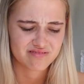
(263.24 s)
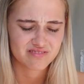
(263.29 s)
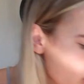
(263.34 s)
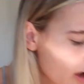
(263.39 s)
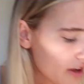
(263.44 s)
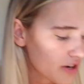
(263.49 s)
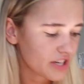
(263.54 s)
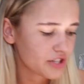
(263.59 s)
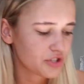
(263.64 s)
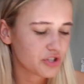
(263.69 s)

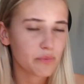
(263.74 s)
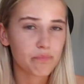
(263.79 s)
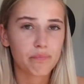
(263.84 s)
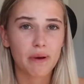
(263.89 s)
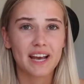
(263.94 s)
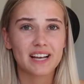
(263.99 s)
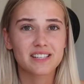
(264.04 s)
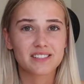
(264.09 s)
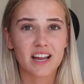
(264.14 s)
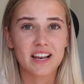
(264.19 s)
I literally
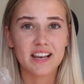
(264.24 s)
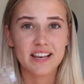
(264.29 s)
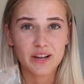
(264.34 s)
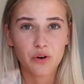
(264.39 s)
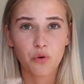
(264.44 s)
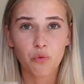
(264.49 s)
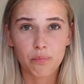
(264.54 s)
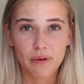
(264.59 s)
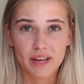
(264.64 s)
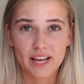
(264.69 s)
picked like
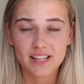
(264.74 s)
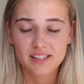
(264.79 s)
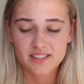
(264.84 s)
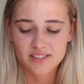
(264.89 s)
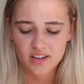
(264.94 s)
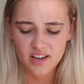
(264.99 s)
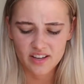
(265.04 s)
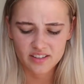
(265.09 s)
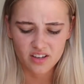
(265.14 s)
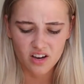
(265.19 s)
little bits.
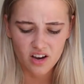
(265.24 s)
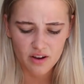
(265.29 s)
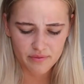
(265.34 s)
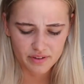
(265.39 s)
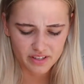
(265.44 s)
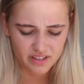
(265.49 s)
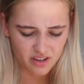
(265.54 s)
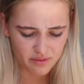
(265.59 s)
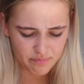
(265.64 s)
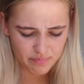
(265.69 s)
Like I
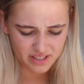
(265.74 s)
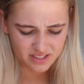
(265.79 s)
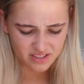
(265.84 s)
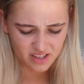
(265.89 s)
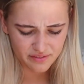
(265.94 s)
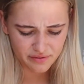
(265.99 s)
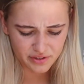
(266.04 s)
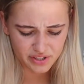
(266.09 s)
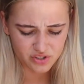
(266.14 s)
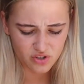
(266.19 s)
think I picked
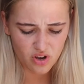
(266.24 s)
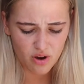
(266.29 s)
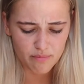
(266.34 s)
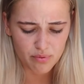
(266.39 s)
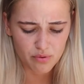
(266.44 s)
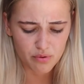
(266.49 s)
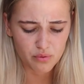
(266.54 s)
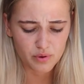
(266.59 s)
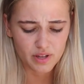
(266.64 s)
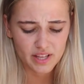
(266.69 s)
like for
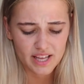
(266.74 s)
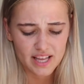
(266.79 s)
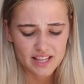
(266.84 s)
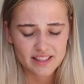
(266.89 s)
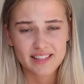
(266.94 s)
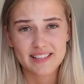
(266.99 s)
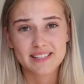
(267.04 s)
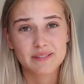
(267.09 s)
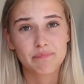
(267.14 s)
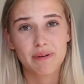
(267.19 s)
example
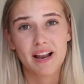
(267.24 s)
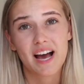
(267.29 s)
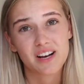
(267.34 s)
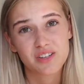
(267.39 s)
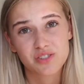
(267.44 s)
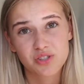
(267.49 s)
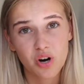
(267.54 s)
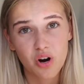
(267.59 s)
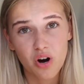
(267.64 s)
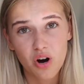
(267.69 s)
this black
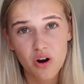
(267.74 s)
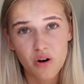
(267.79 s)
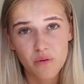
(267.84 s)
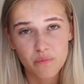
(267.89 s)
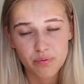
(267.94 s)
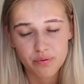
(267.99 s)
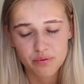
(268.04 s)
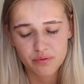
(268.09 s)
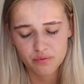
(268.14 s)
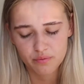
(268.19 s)
top.
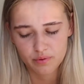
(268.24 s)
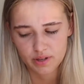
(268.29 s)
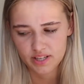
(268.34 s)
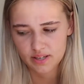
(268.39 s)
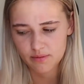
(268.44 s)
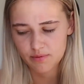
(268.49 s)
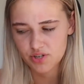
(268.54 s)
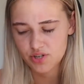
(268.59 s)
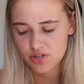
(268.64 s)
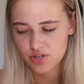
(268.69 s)
let
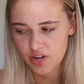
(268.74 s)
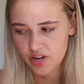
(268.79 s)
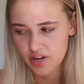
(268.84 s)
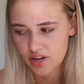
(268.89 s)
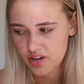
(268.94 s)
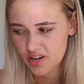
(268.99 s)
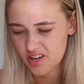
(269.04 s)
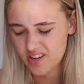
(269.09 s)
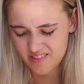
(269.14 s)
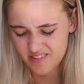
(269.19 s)
me show you.